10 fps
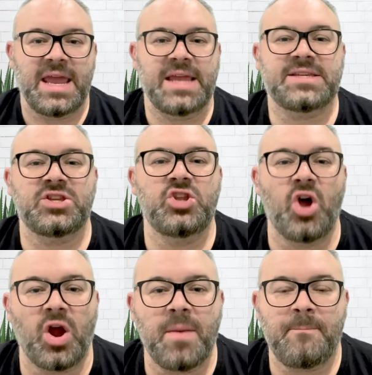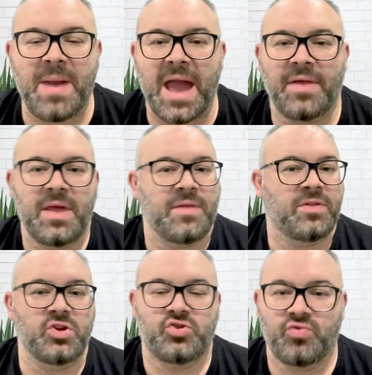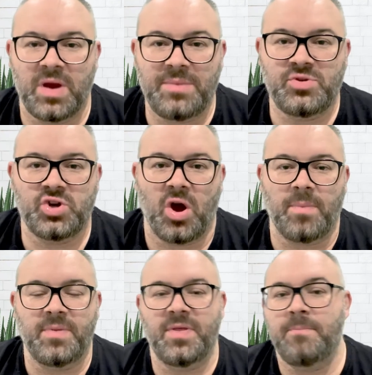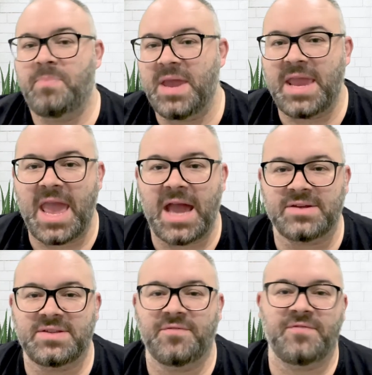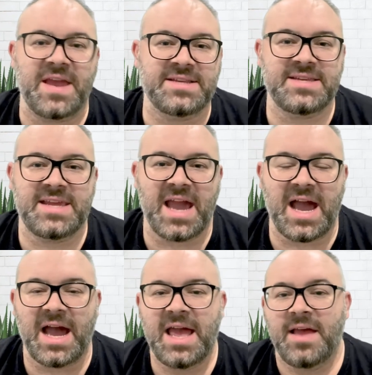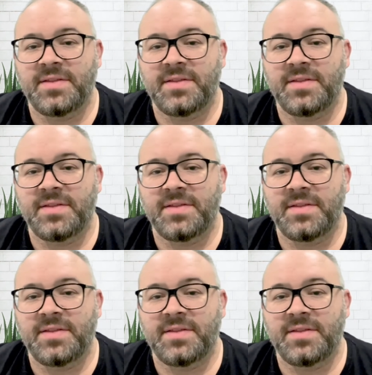It's not about the dream job, the big house, the fancy car,